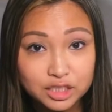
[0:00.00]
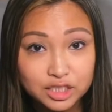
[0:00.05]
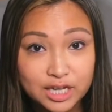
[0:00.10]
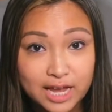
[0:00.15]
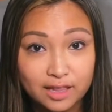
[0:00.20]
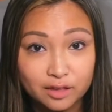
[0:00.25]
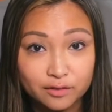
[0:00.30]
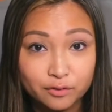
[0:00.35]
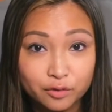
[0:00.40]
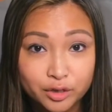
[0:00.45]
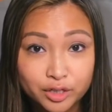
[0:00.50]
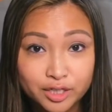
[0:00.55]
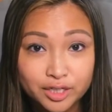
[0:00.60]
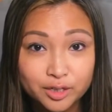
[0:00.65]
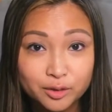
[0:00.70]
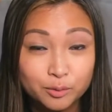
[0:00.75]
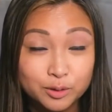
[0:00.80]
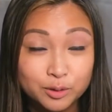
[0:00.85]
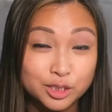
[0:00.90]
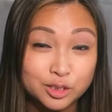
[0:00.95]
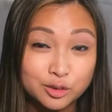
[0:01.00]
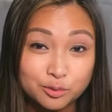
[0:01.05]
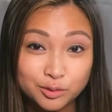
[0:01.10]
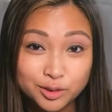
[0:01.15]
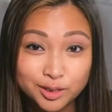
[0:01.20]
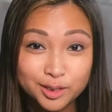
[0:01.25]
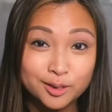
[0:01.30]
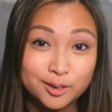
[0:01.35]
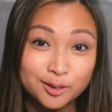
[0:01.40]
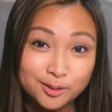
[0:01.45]
California, which is
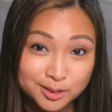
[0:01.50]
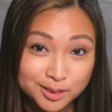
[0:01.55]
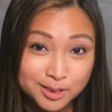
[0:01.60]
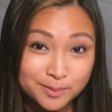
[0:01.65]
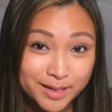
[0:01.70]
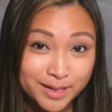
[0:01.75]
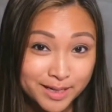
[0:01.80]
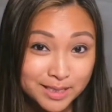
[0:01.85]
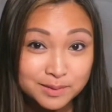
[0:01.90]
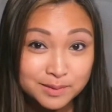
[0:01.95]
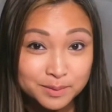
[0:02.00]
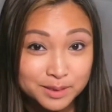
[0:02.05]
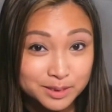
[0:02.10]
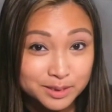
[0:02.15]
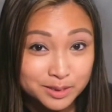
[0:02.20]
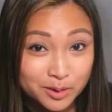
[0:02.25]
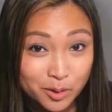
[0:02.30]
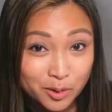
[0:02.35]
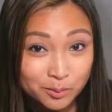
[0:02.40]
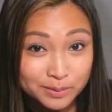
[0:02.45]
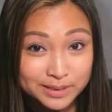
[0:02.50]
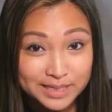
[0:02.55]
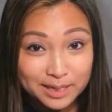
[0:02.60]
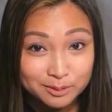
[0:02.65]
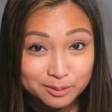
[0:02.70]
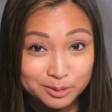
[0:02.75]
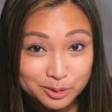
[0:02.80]
really close to my husband's hometown,